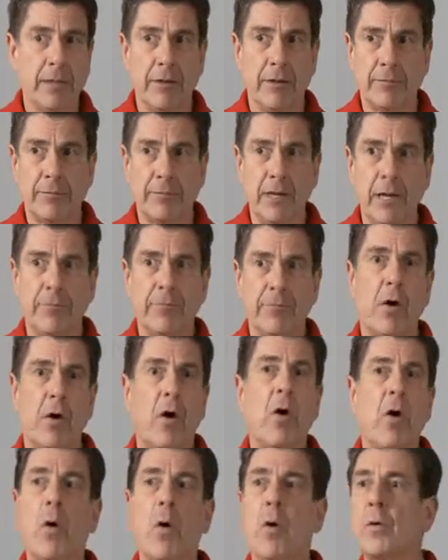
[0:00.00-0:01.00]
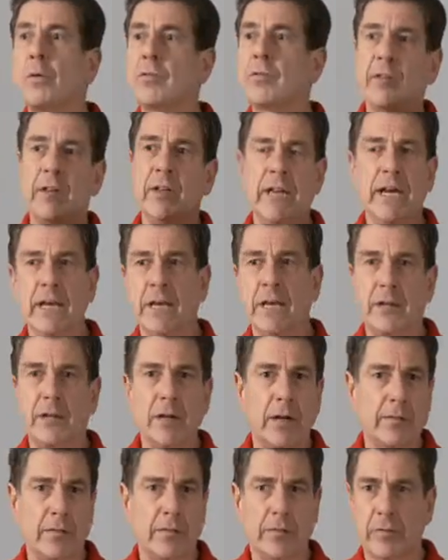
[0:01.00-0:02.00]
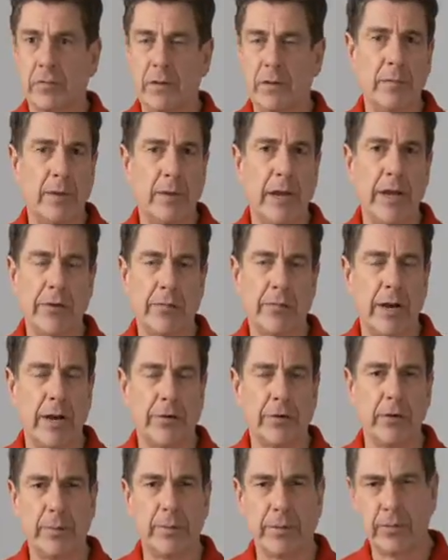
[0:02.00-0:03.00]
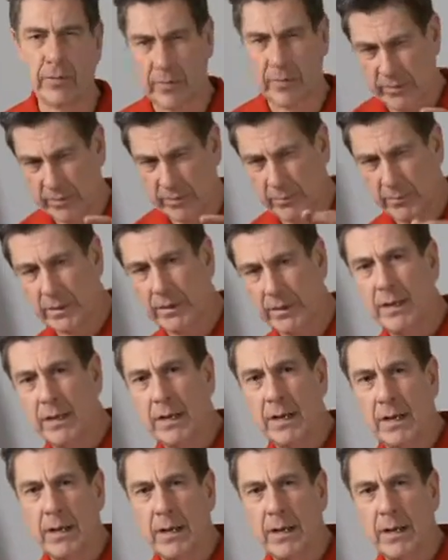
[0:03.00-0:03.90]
If the whole scene doesn't scream danger at you, but you see someone